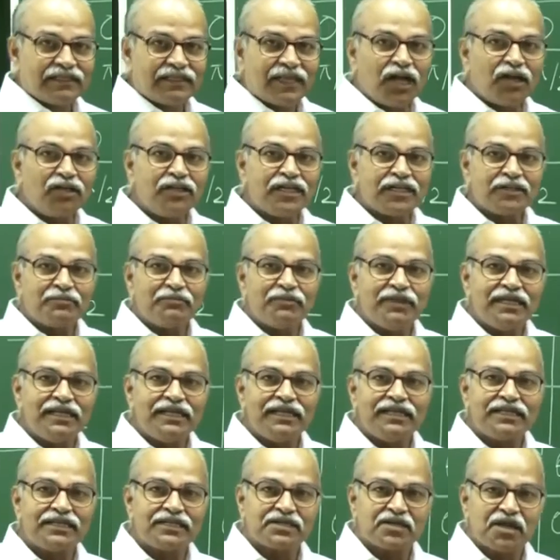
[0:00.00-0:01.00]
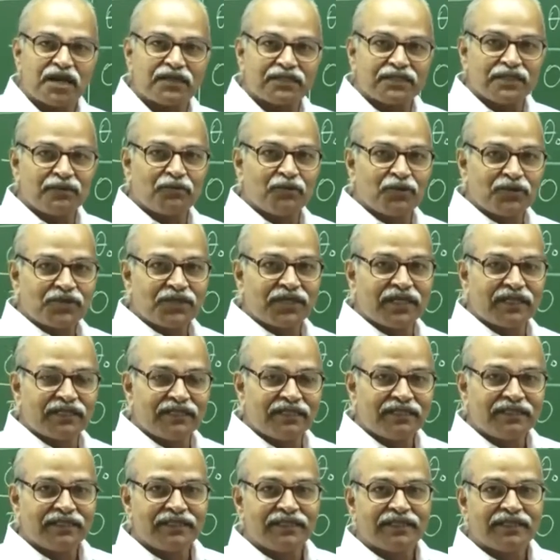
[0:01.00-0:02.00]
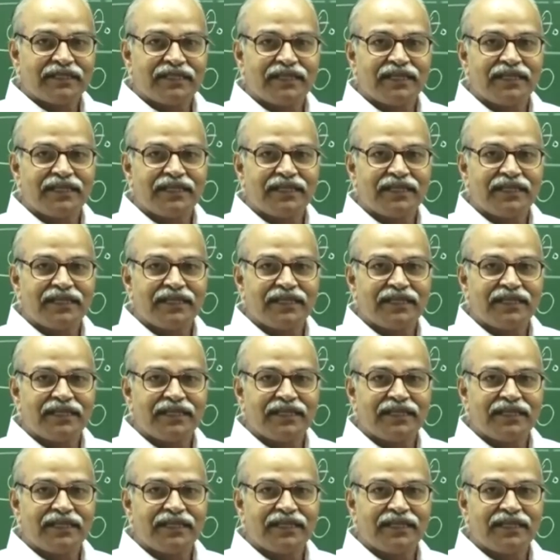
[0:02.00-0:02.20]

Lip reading: Now let me start the motion